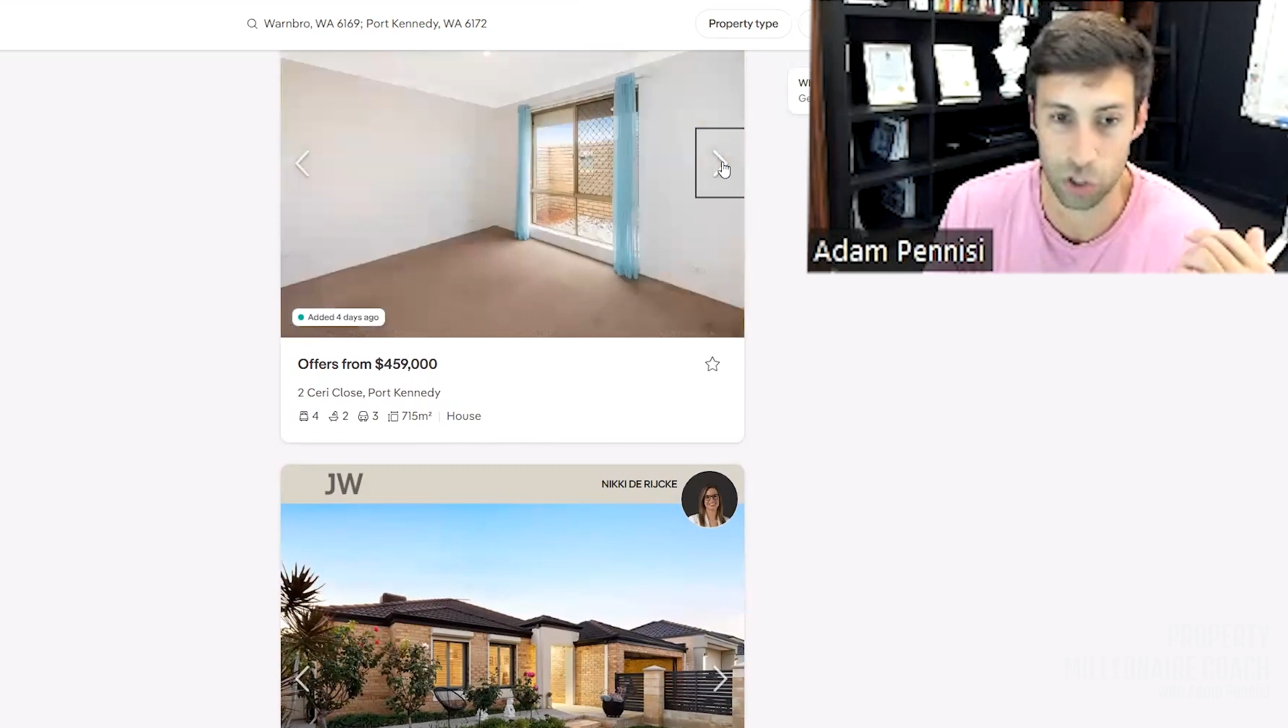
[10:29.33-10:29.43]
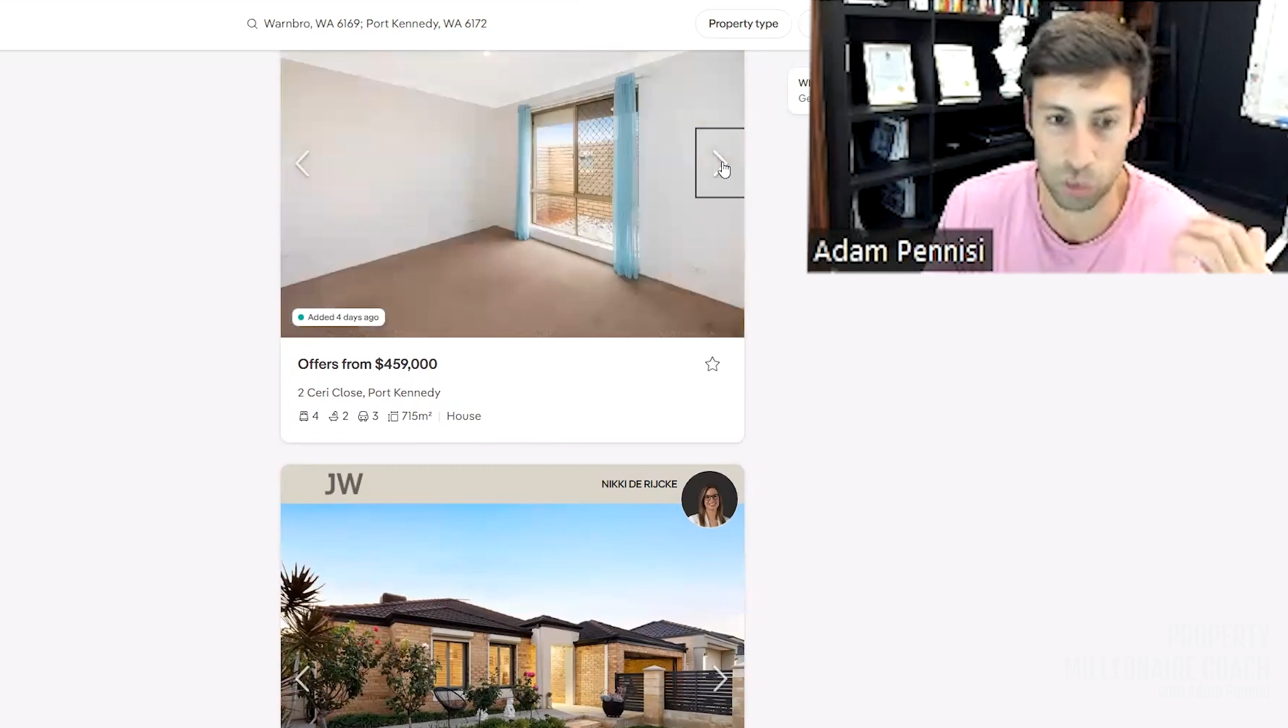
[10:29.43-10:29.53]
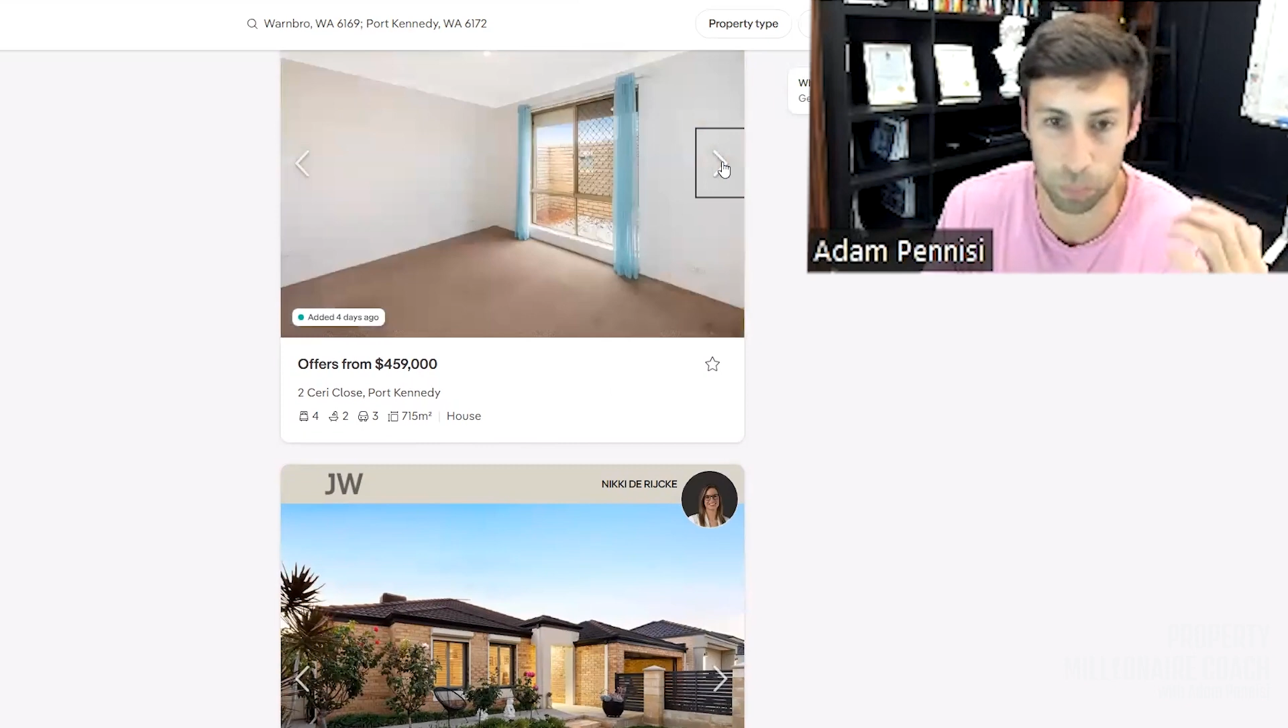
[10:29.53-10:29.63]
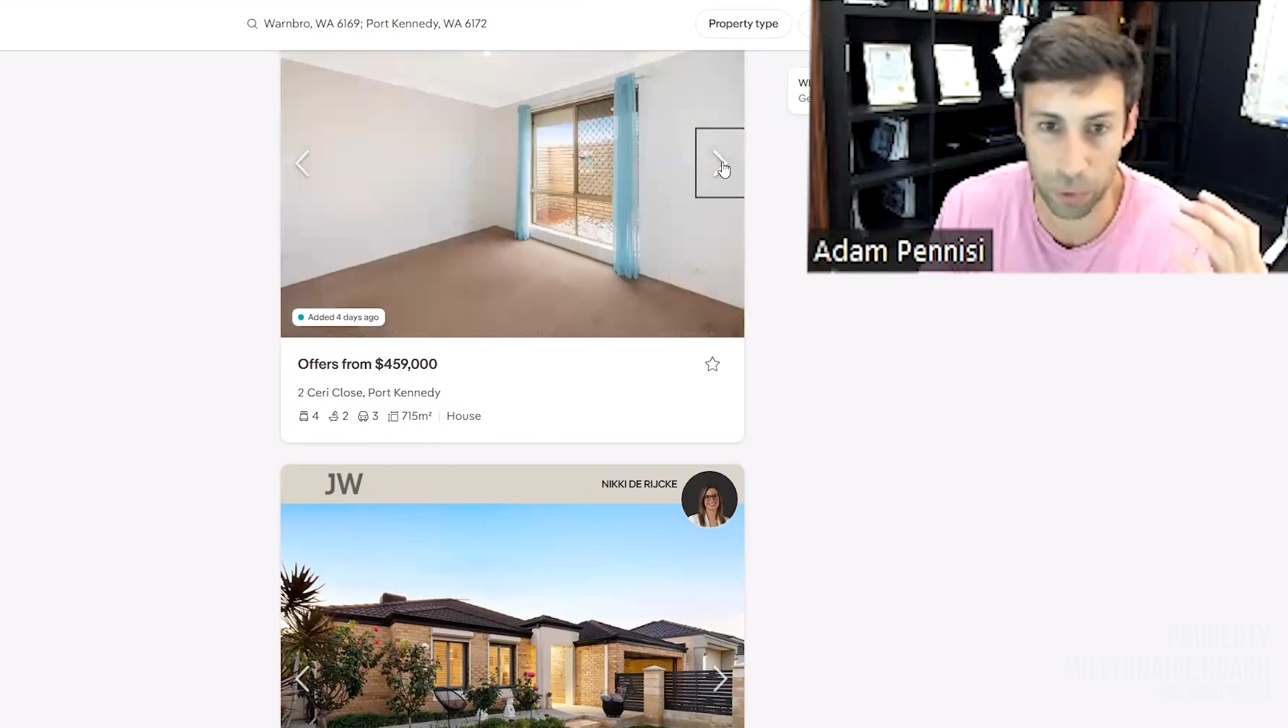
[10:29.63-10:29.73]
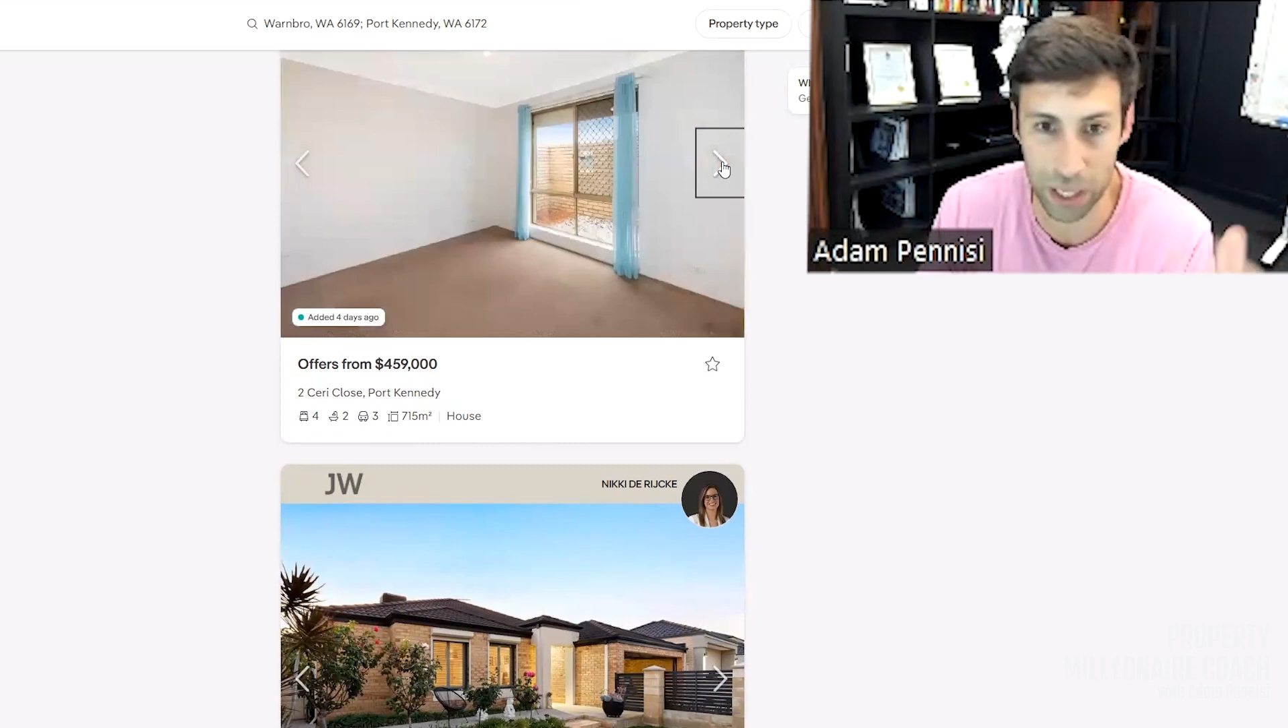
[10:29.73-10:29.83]

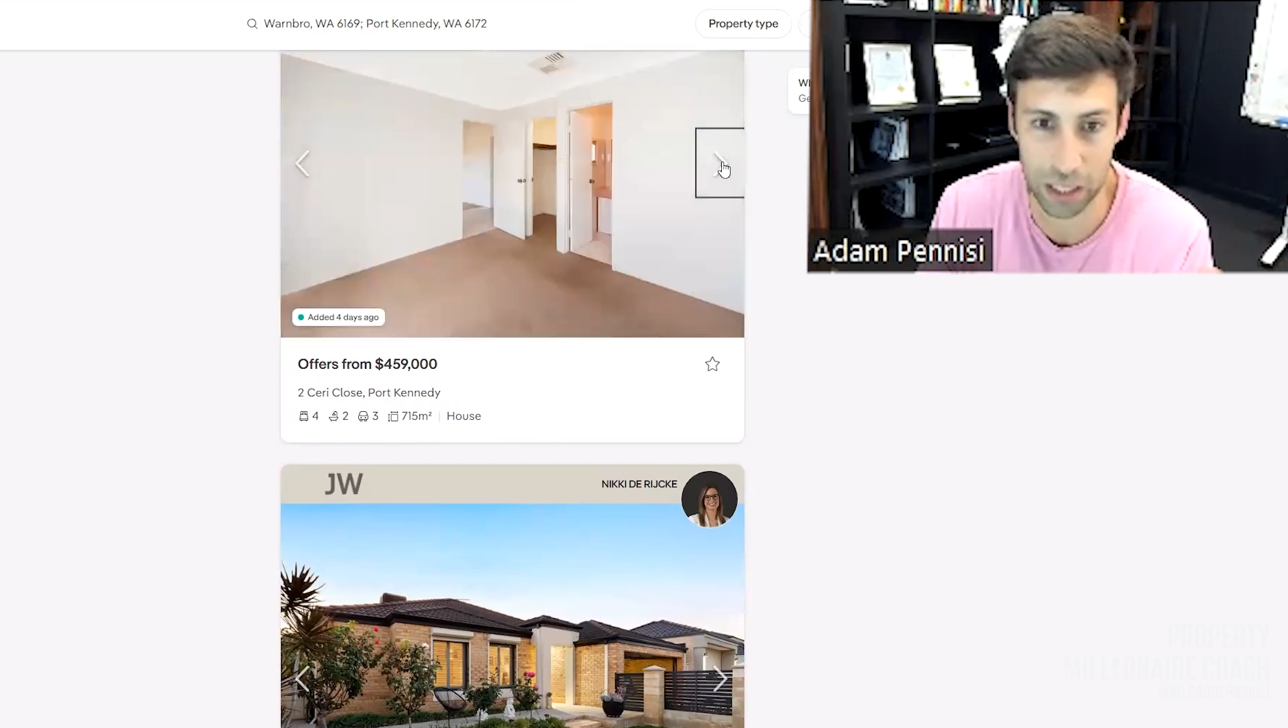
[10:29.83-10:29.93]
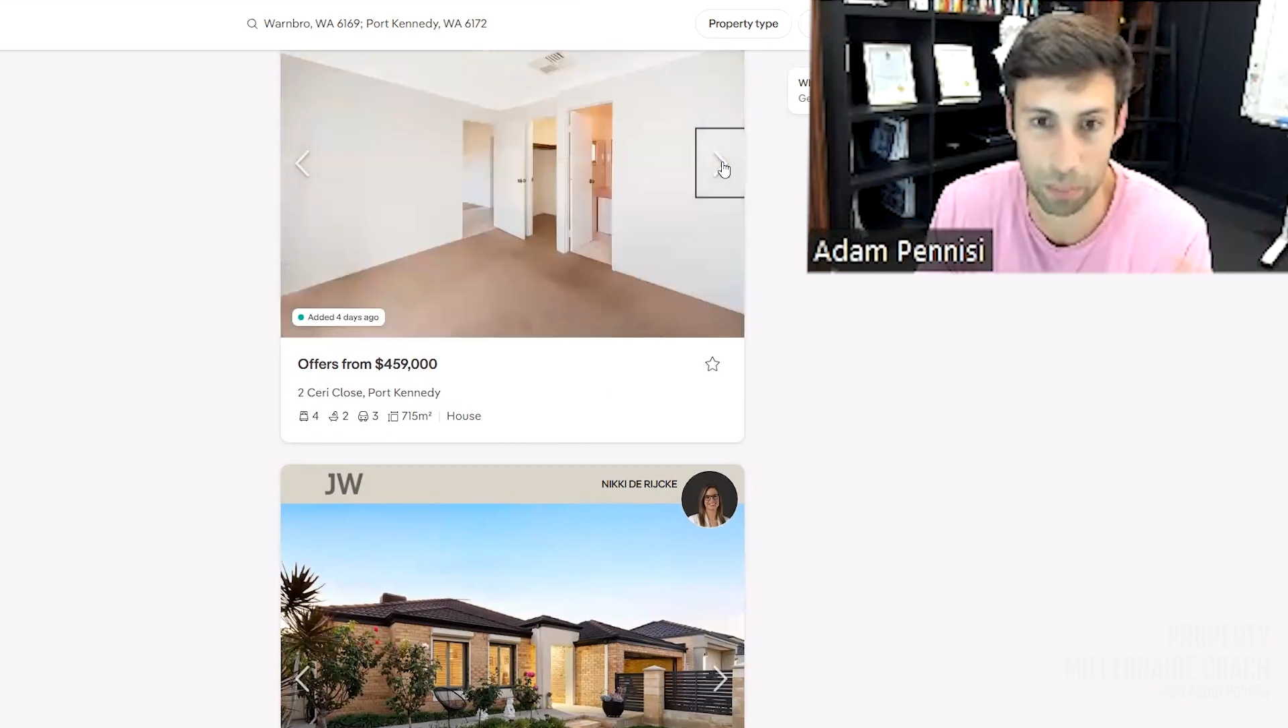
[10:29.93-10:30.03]
splitting